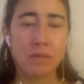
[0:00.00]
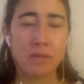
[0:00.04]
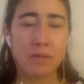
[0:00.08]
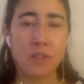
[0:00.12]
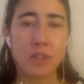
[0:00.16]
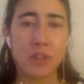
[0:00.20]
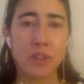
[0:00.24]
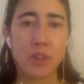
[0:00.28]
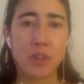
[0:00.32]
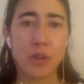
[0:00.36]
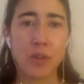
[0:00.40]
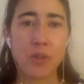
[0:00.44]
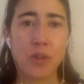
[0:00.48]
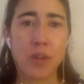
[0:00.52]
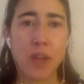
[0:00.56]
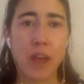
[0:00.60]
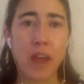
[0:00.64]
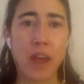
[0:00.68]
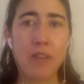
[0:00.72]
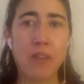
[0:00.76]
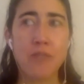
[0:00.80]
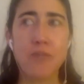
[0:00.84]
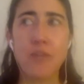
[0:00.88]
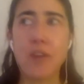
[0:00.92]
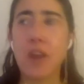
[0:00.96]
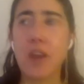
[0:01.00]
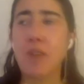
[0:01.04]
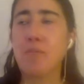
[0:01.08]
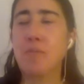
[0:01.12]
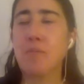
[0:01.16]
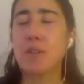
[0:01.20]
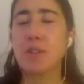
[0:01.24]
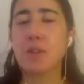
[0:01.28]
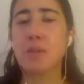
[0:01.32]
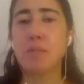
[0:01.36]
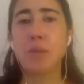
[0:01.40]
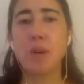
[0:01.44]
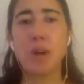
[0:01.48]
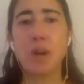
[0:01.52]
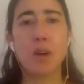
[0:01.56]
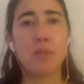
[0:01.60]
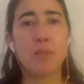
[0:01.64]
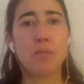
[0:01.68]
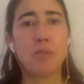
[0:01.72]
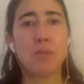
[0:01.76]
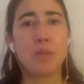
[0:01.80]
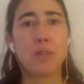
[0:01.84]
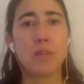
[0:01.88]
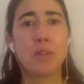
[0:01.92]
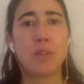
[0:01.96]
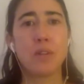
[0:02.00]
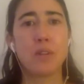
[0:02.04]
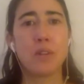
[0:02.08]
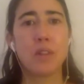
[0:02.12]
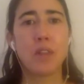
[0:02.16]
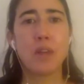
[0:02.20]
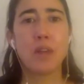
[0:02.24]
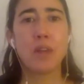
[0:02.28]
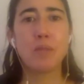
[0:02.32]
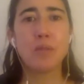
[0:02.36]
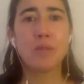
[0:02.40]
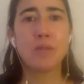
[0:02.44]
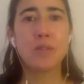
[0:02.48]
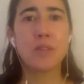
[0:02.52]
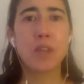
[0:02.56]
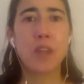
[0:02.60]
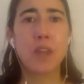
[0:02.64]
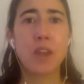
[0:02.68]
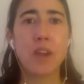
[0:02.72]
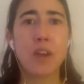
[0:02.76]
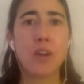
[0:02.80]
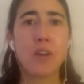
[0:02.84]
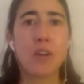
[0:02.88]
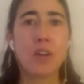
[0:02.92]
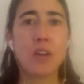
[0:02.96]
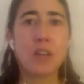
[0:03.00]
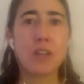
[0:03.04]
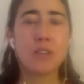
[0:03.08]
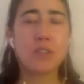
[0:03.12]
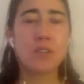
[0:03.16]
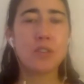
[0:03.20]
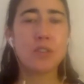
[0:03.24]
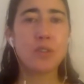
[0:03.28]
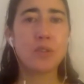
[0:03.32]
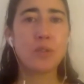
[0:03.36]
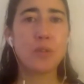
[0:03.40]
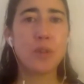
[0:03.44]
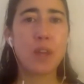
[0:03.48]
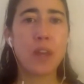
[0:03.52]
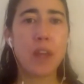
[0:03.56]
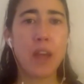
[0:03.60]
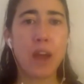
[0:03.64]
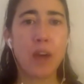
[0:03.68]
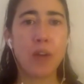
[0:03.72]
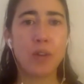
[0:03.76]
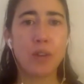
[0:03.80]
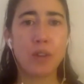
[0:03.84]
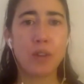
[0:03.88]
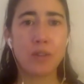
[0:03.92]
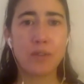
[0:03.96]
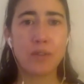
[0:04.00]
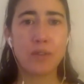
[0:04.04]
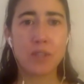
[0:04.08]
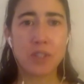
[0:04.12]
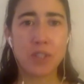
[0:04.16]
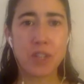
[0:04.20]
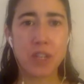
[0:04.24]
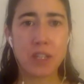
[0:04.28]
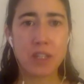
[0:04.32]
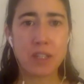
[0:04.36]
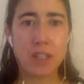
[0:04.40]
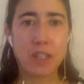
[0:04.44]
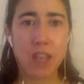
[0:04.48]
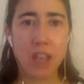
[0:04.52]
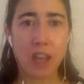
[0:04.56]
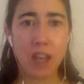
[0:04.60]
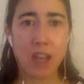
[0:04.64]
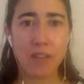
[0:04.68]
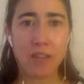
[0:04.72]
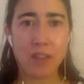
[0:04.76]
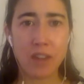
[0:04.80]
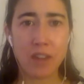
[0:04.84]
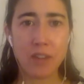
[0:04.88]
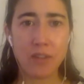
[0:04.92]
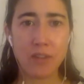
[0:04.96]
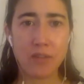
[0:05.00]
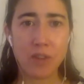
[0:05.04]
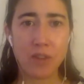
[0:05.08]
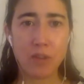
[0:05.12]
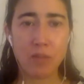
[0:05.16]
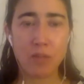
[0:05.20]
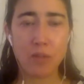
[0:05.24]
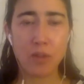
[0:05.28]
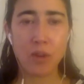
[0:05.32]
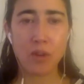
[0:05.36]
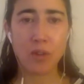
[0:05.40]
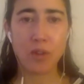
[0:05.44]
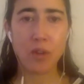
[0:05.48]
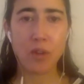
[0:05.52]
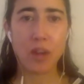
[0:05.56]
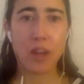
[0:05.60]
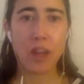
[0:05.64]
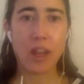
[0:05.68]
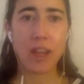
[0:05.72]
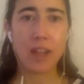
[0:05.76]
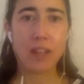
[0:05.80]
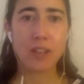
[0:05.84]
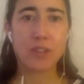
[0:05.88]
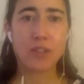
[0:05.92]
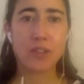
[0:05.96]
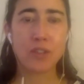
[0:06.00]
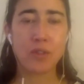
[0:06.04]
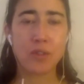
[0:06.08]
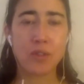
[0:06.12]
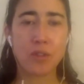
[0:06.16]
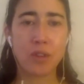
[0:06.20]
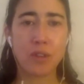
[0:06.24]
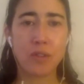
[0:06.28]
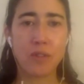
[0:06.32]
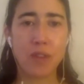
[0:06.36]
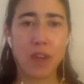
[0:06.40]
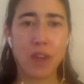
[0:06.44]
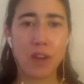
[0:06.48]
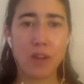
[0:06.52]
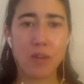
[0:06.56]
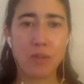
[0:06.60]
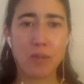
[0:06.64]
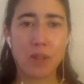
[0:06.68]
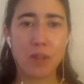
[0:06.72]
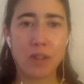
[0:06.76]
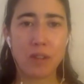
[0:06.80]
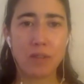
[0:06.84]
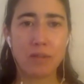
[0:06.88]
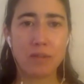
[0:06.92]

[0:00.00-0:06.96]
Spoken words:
So your diaphragm is a pump that moves air into and out of the chest cavity from your external environment.